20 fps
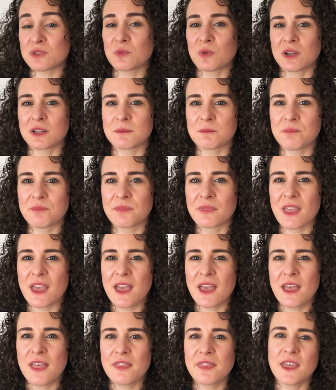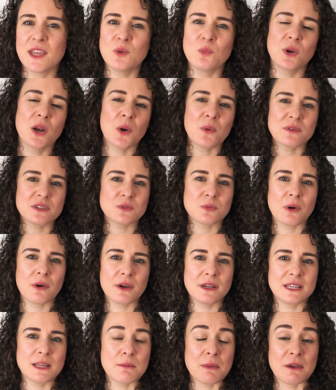one. Then when I was
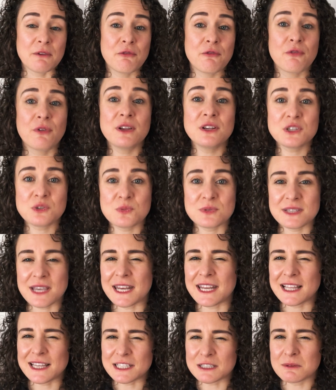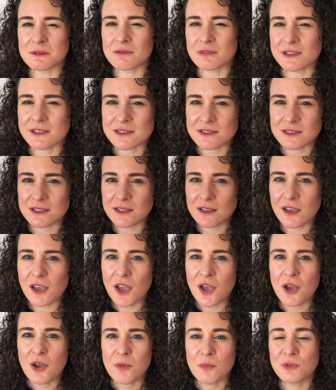worried that my French was getting a little bit rusty,
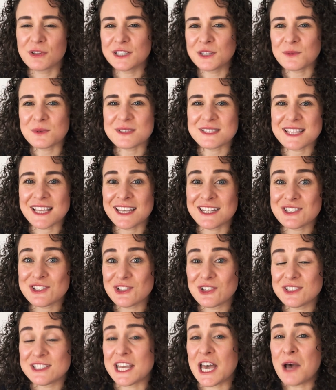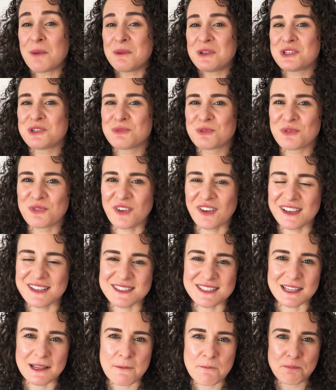Mondly was there too to help me to
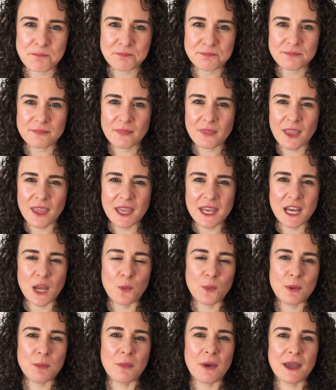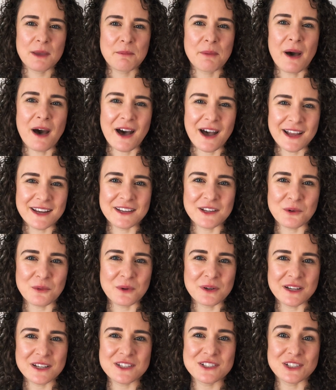revise it. Now, when my partner
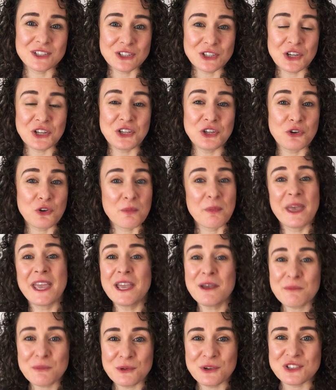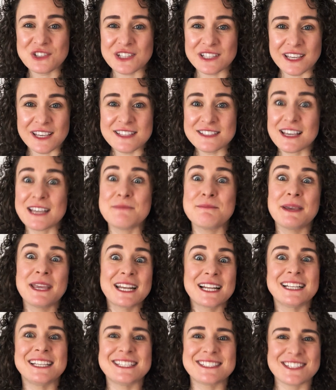wanted to learn European Portuguese, I
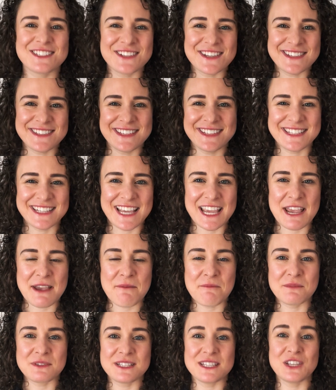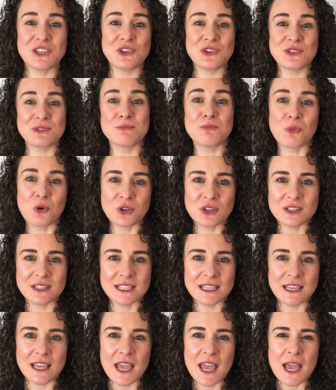immediately suggested to him to use
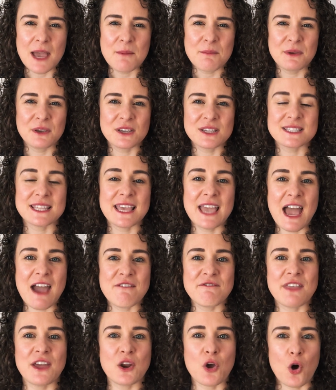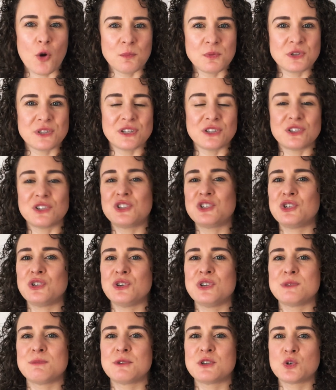Mondly because they have that option to
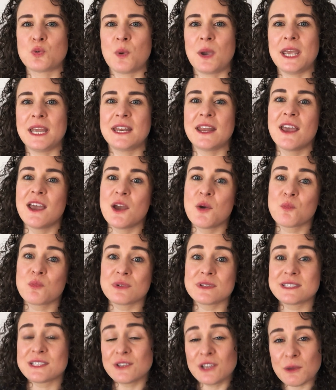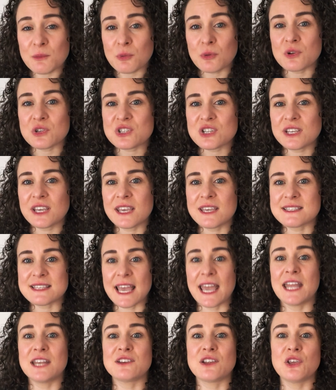choose between Brazilian Portuguese
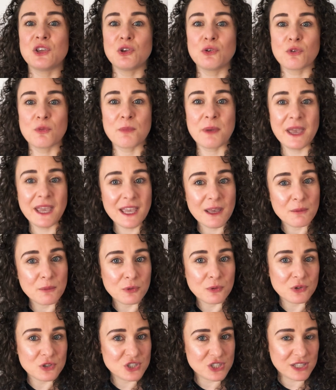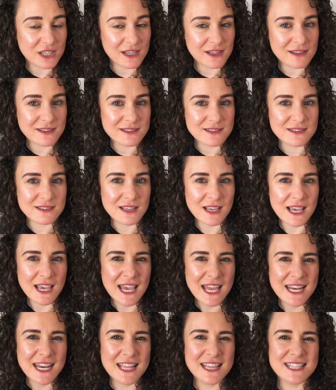and European Portuguese.
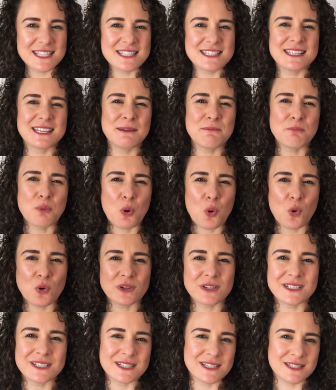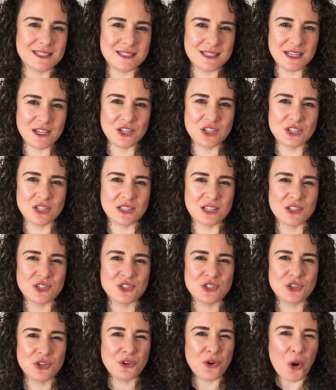Now, this is an important distinction that's
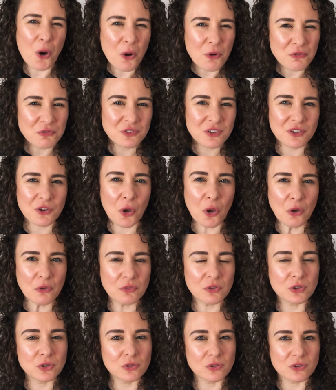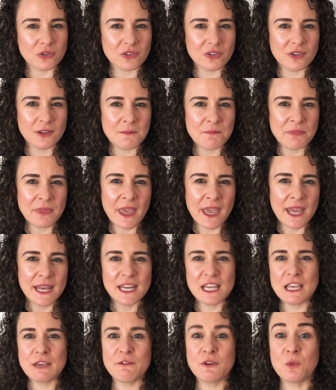too often overlooked.
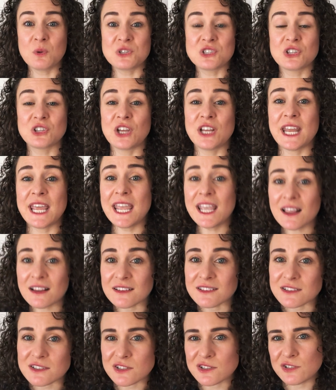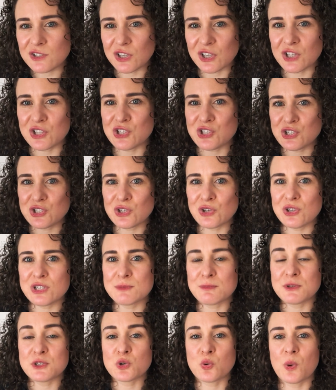Now, if you want to learn English, you can choose
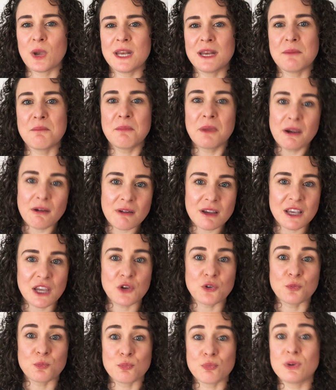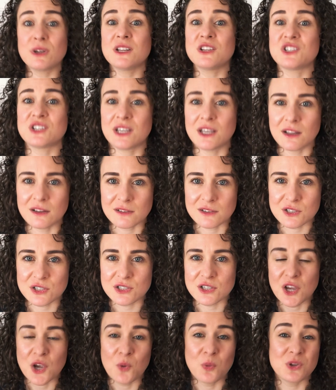between American or British English,
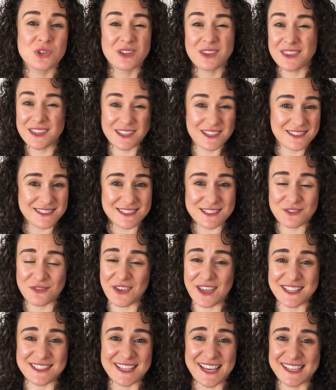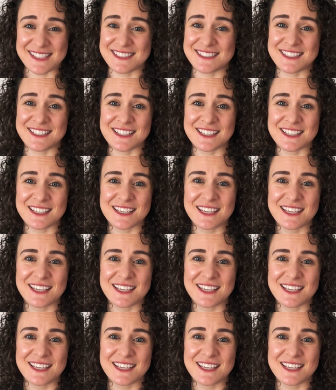which I think is just fantastic.